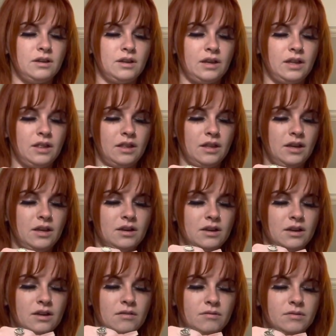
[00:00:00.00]
I think,
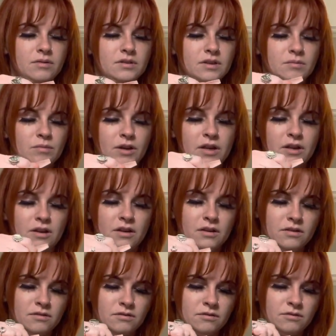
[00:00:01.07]
what is this button?
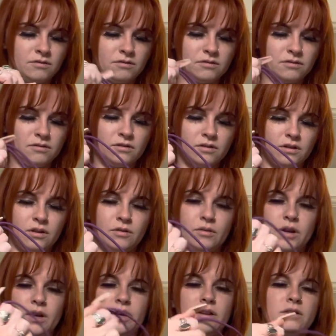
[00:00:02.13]

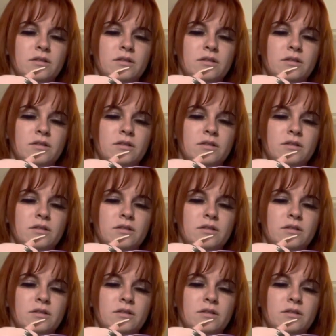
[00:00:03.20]
Okay.